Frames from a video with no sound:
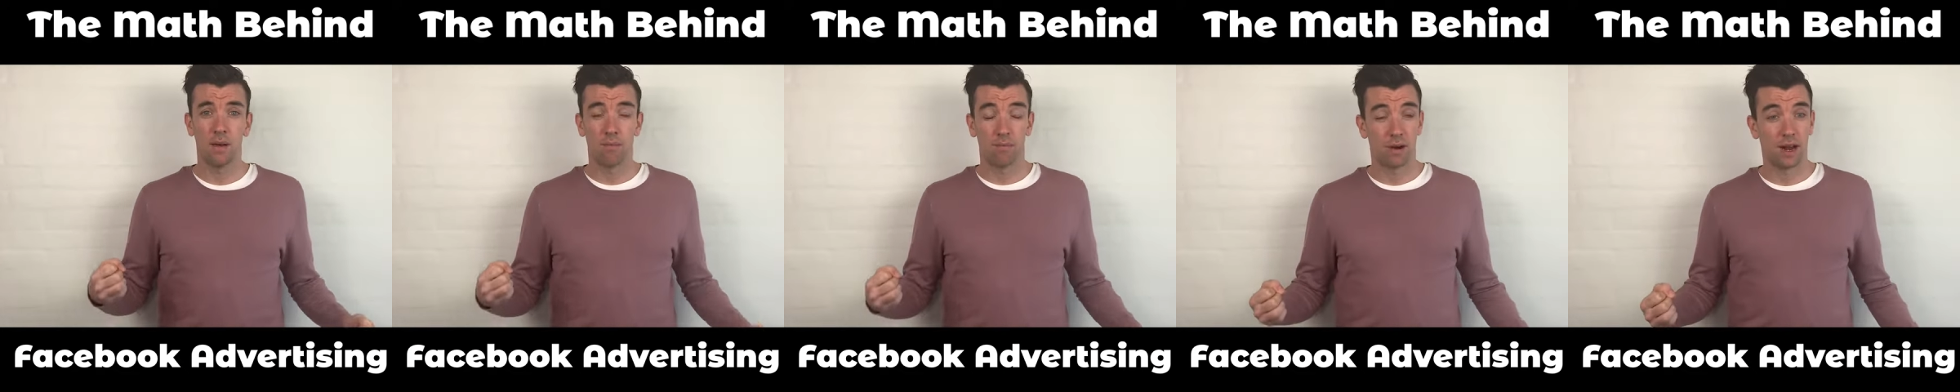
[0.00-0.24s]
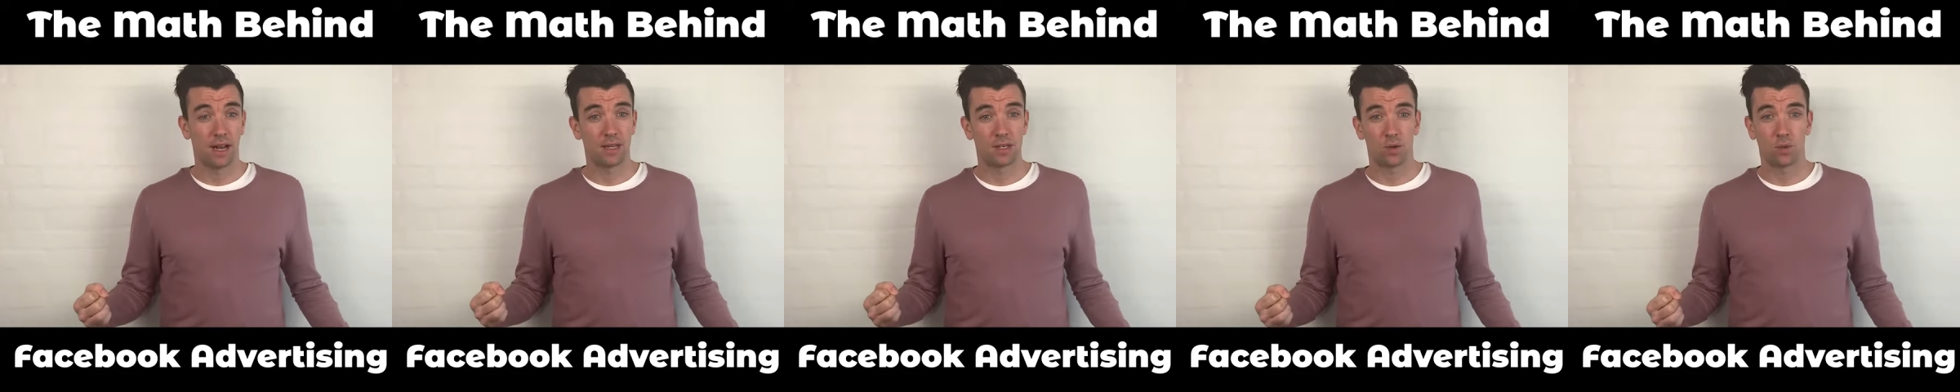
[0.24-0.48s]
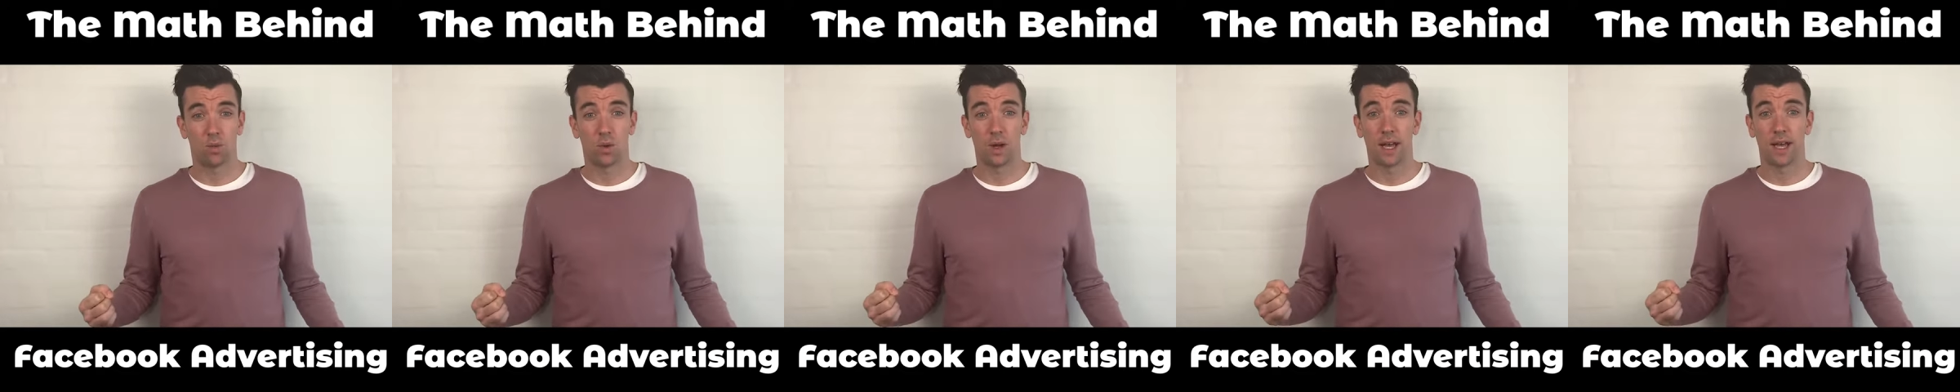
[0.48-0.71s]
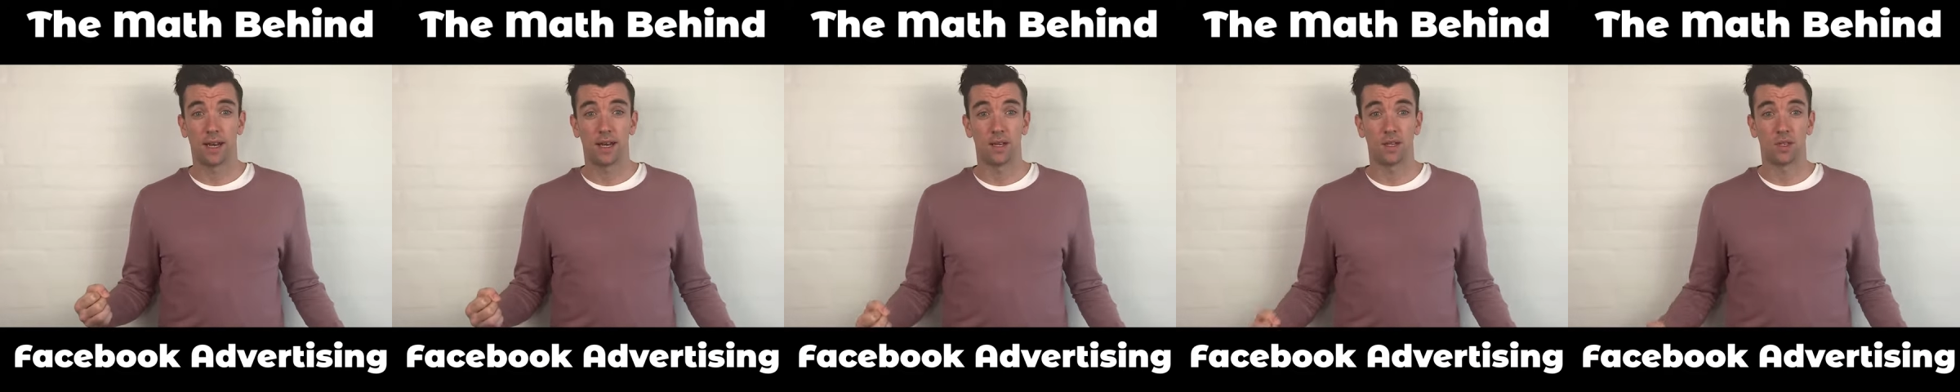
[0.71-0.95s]
brand
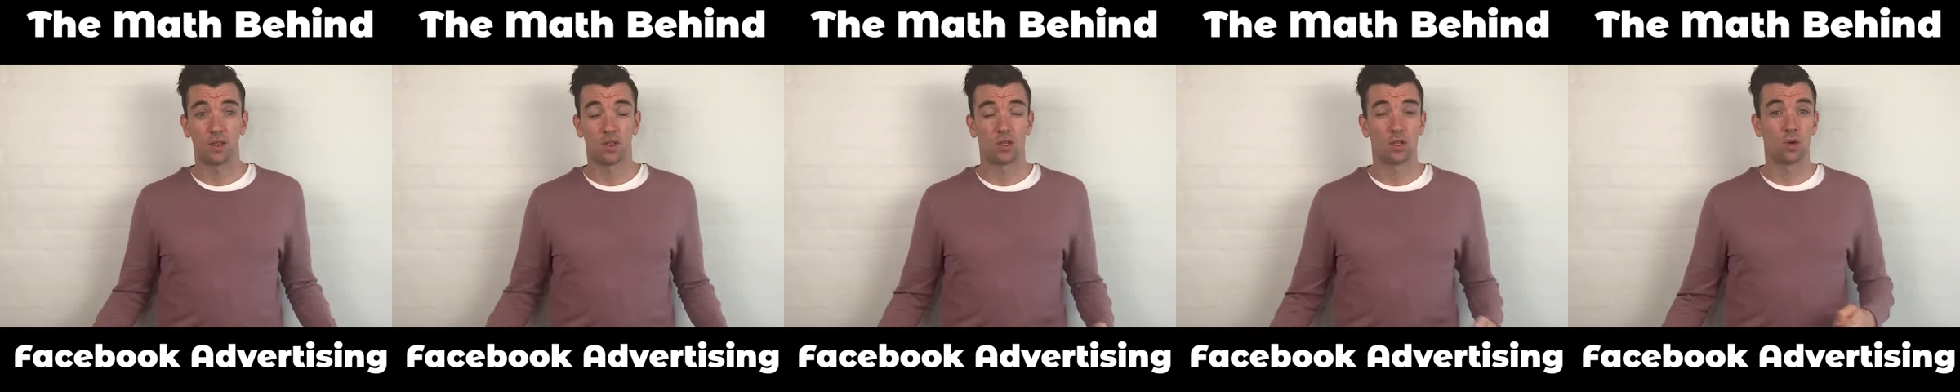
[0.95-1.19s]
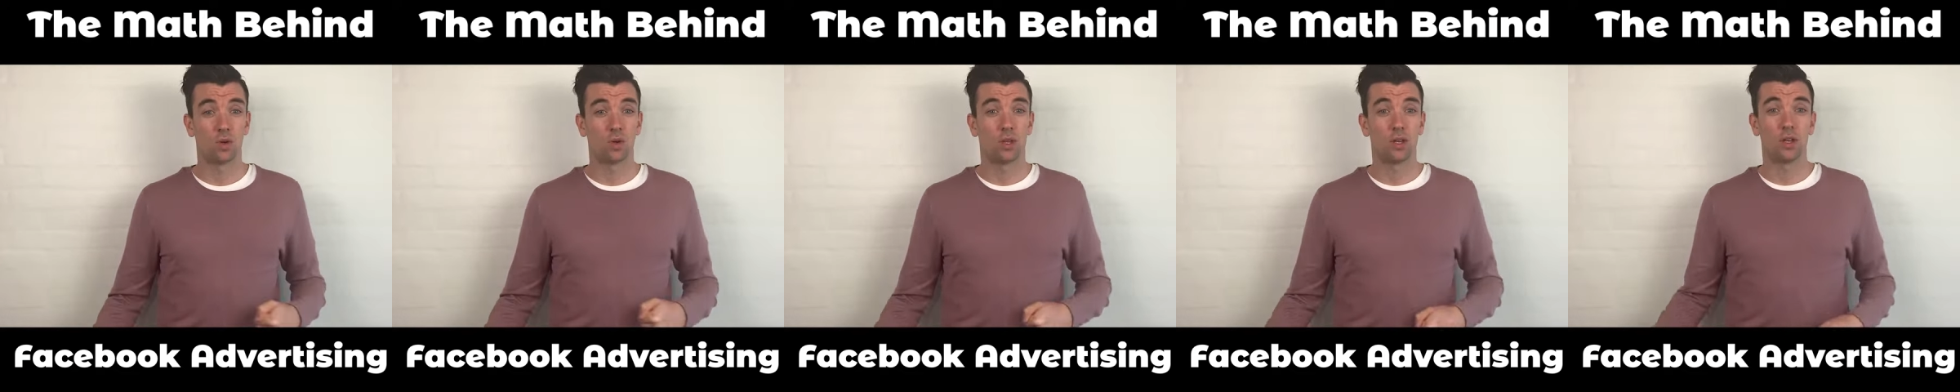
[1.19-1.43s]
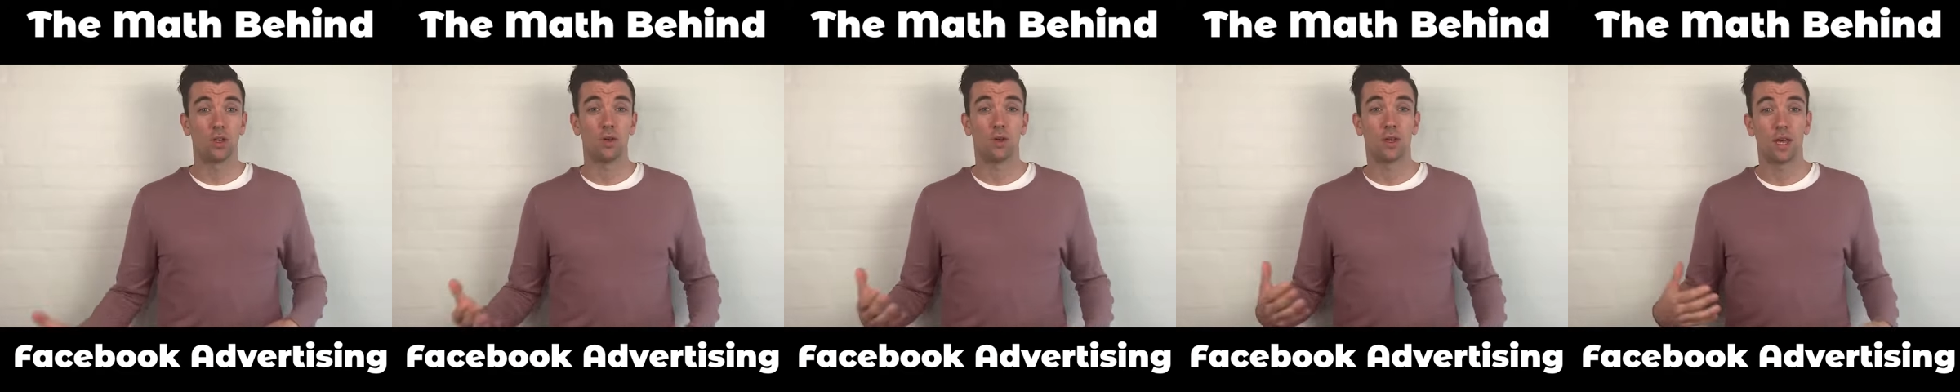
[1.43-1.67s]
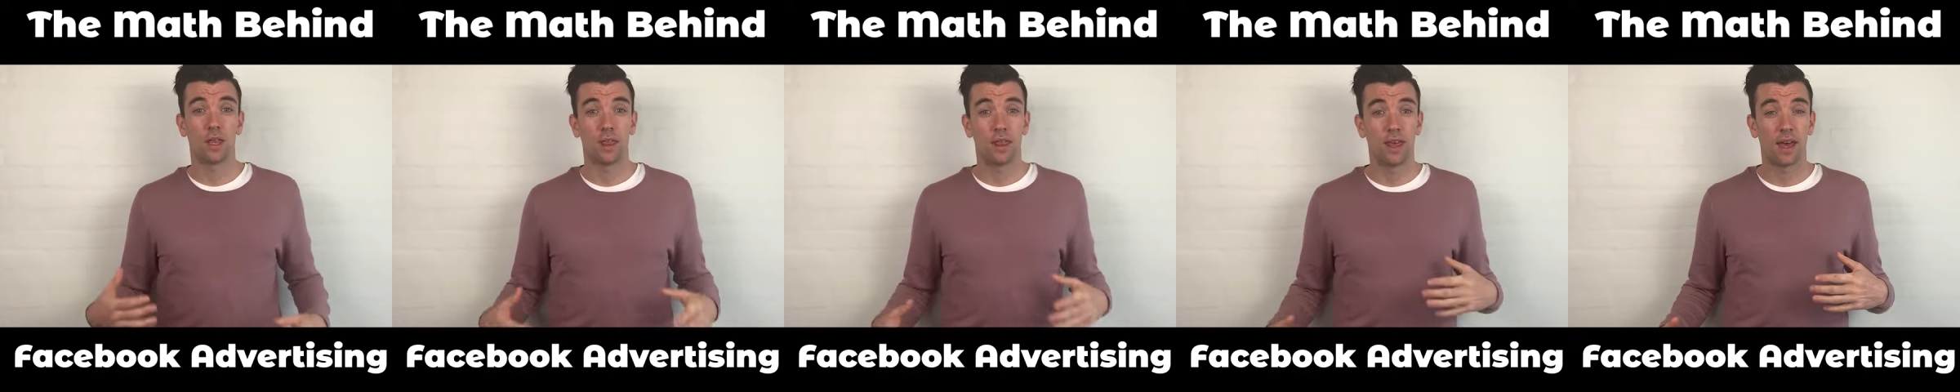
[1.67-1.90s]
awareness so that you
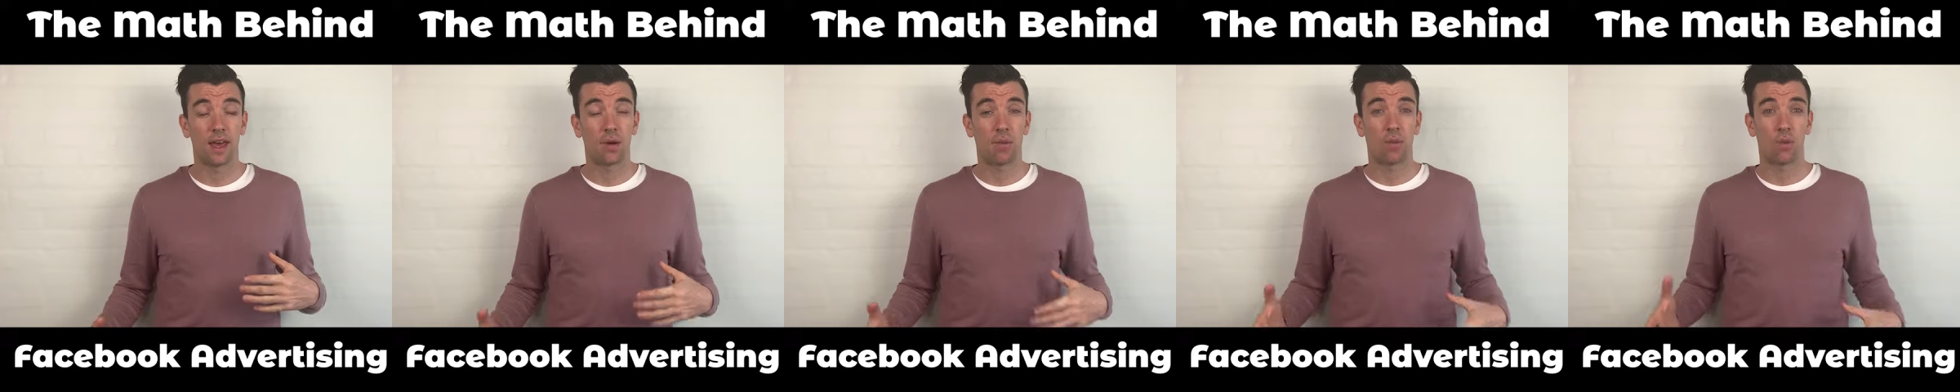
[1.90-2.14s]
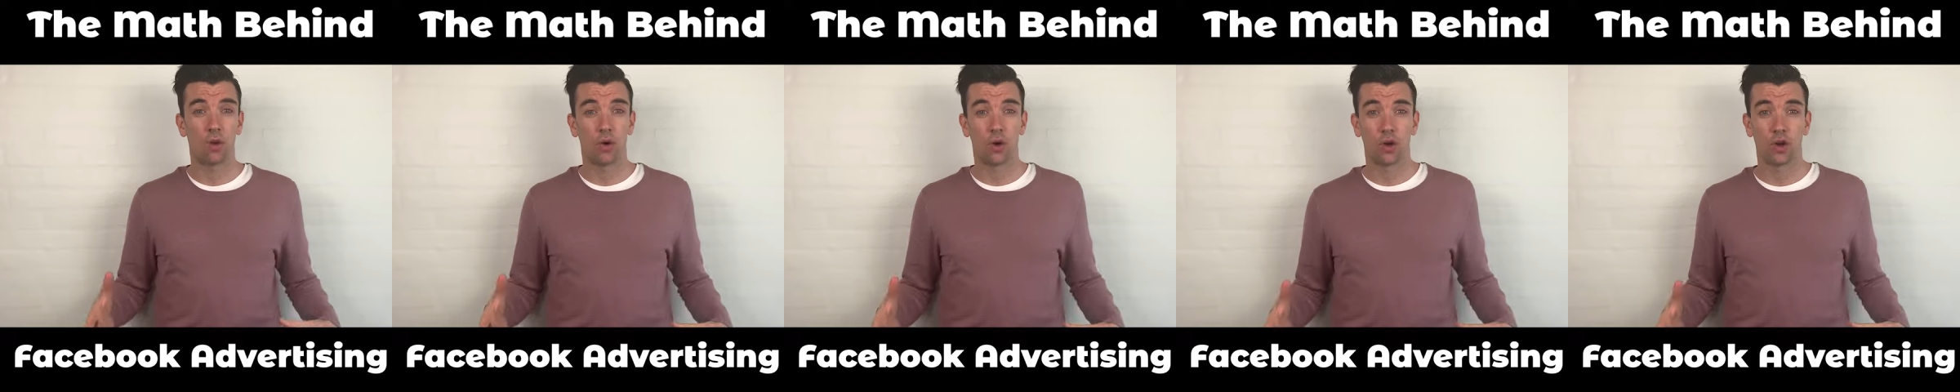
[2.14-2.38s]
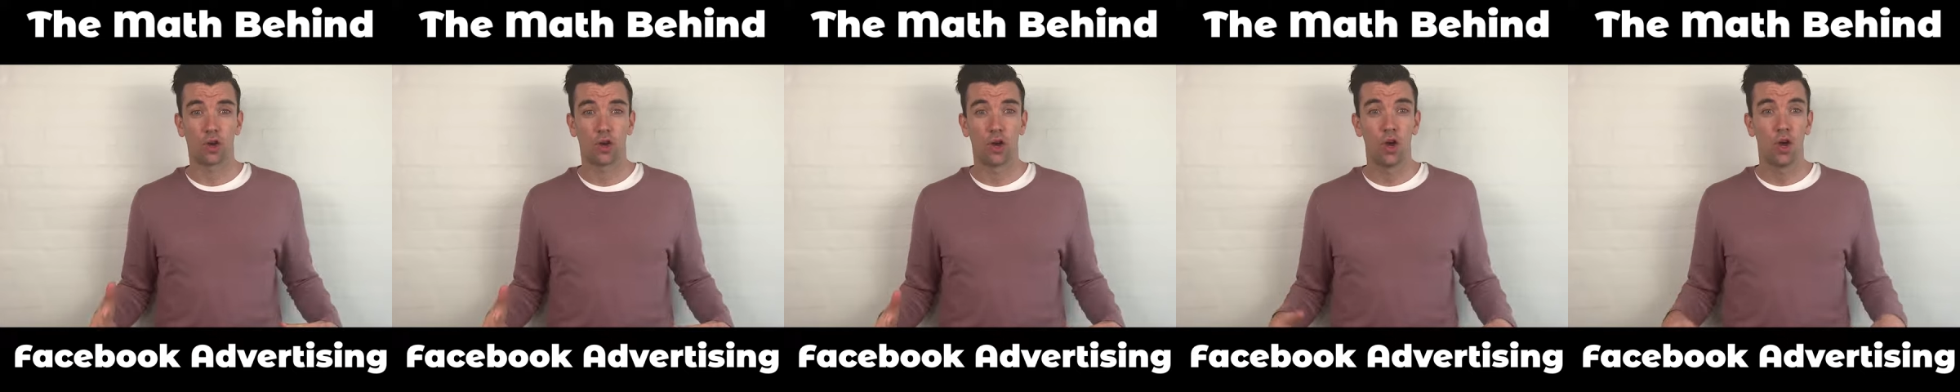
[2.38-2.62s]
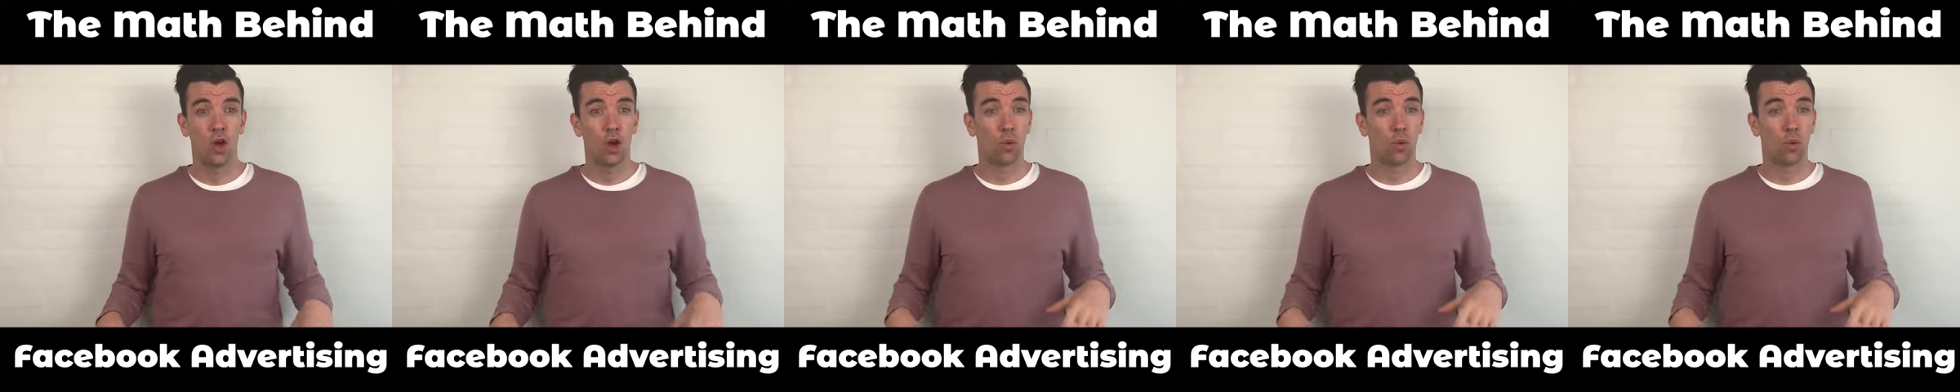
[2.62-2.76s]
can then work